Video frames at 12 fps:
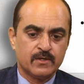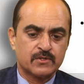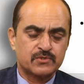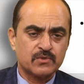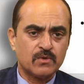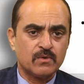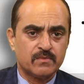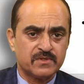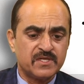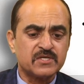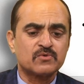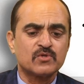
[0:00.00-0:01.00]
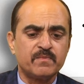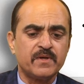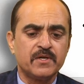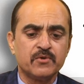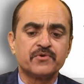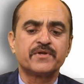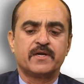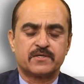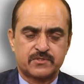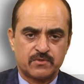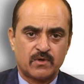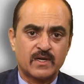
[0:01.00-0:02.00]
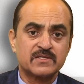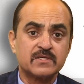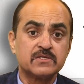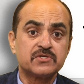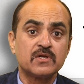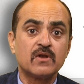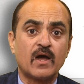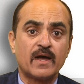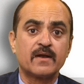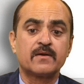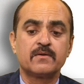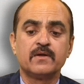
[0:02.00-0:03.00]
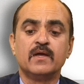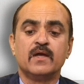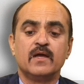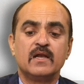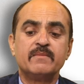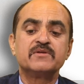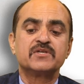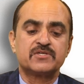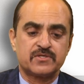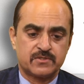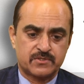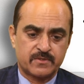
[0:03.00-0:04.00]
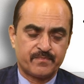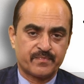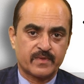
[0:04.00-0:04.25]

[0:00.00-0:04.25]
So these could be nutrients or essential iron limitations,